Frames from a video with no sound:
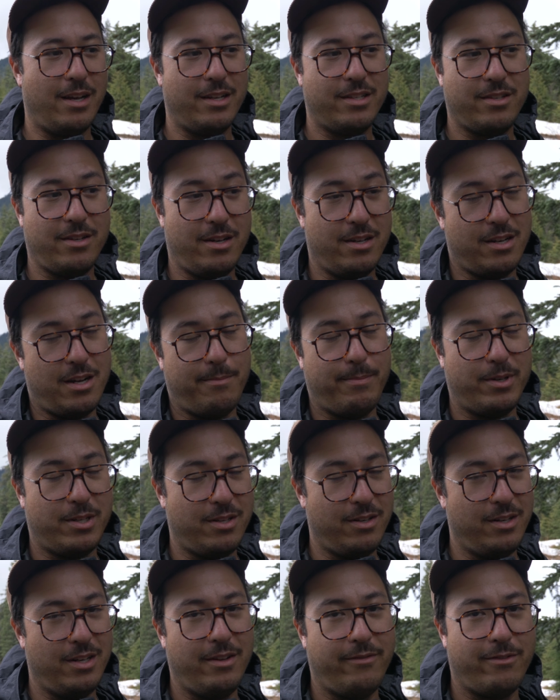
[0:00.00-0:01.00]
I saw an
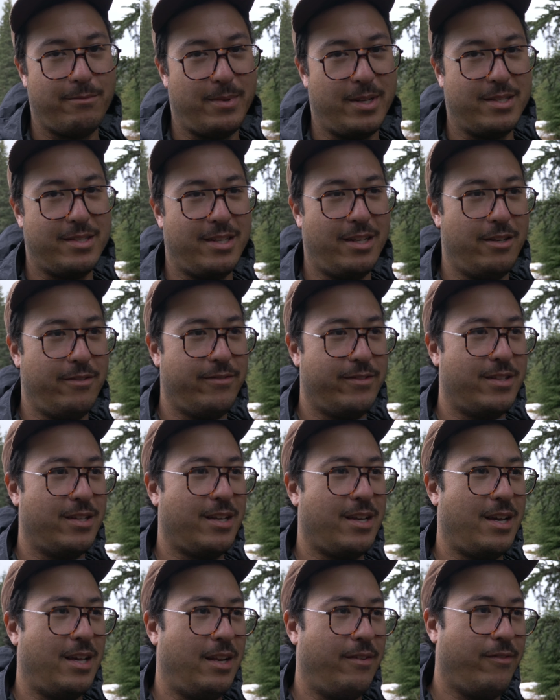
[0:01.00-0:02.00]
opportunity for myself to
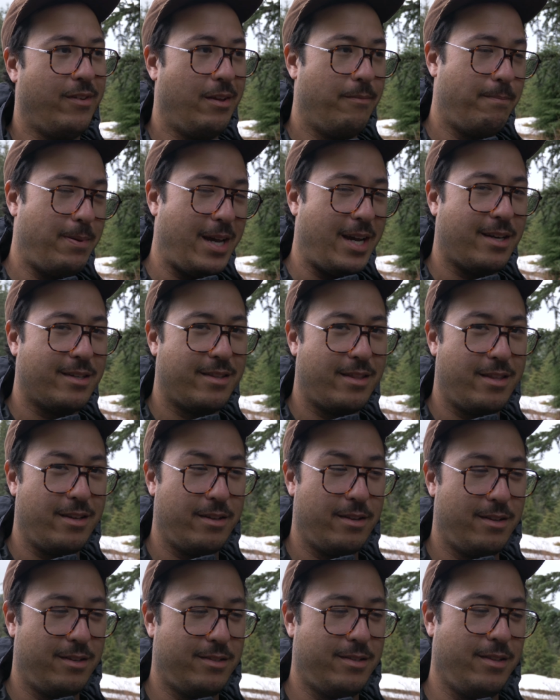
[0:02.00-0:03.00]
kind of give back
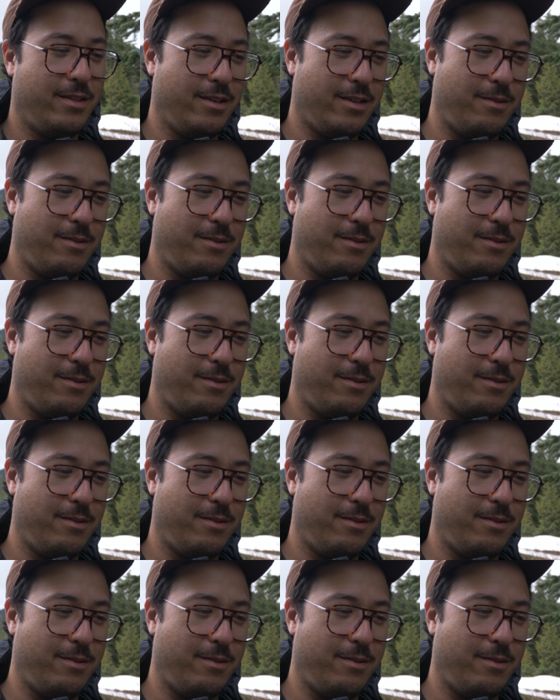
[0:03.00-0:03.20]
to the